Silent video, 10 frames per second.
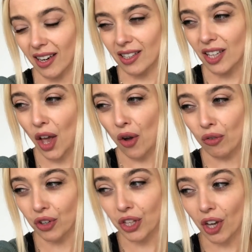and it's
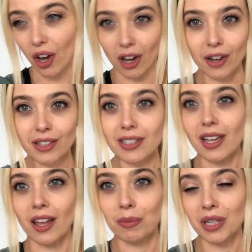really odd to
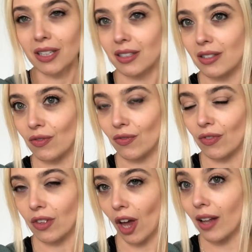say that because it's
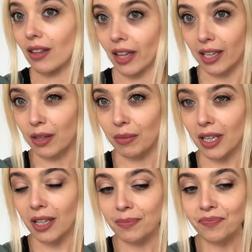not like
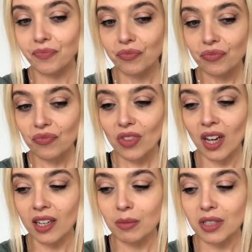me.
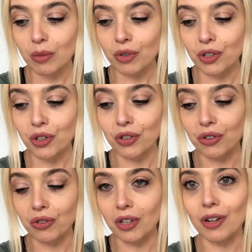I am someone
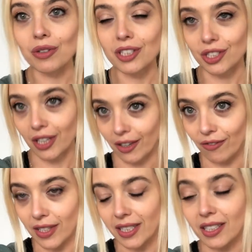who not only just like
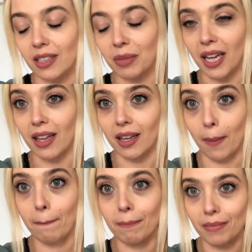physically but I like
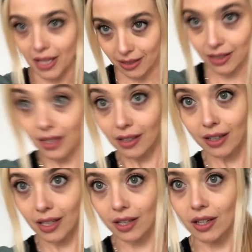mentally
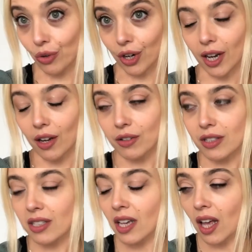need
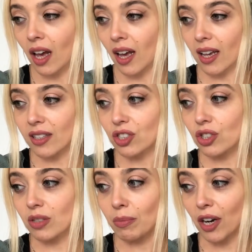workouts. It's
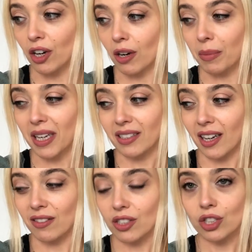just better because I
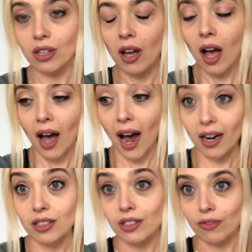have such an
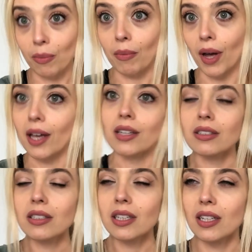active
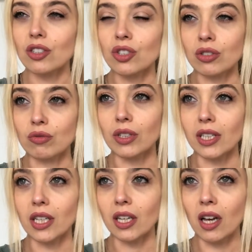mind. It's just
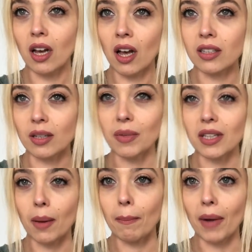really
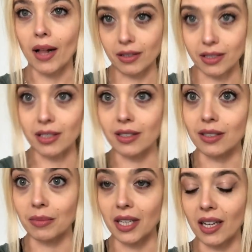something that
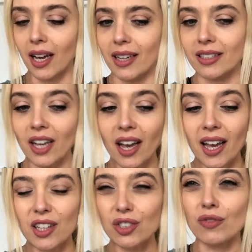balances me and
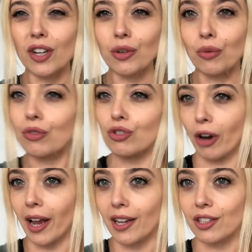it's just very
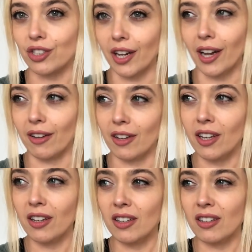strange that I
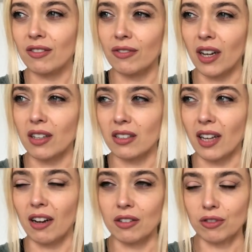fell
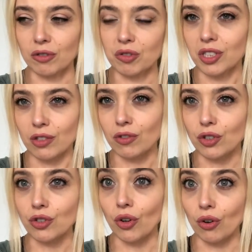out of a routine for
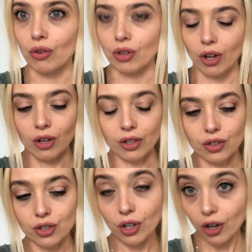so long.
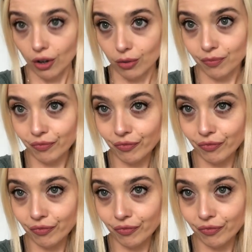So